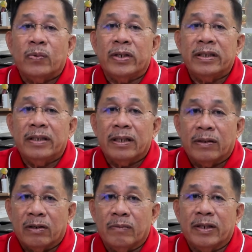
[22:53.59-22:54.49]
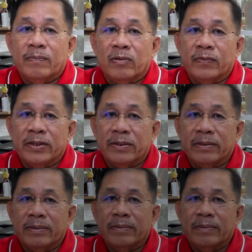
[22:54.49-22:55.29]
with economic provision.